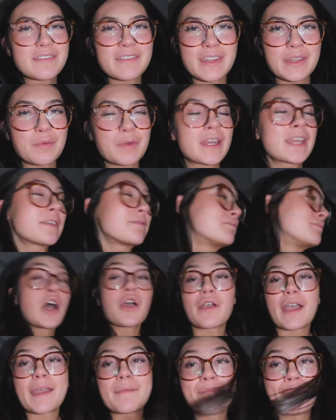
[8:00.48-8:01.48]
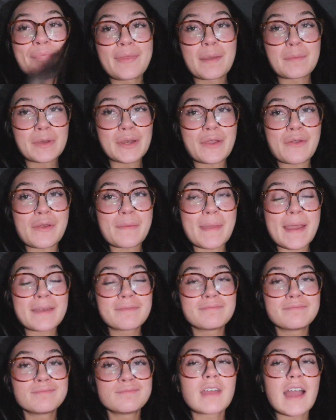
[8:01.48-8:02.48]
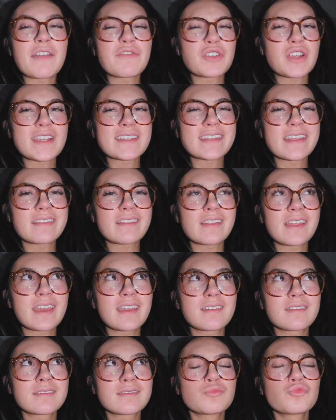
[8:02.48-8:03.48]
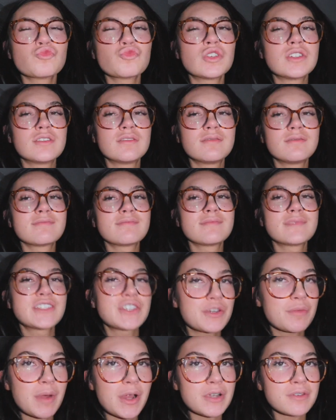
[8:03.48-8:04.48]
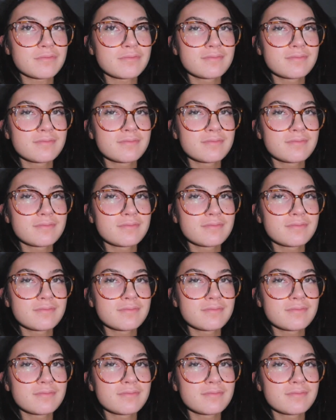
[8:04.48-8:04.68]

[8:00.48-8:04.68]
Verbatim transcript: I really wouldn't. Okay, I'm gonna go to bed after I send the link. See you tomorrow.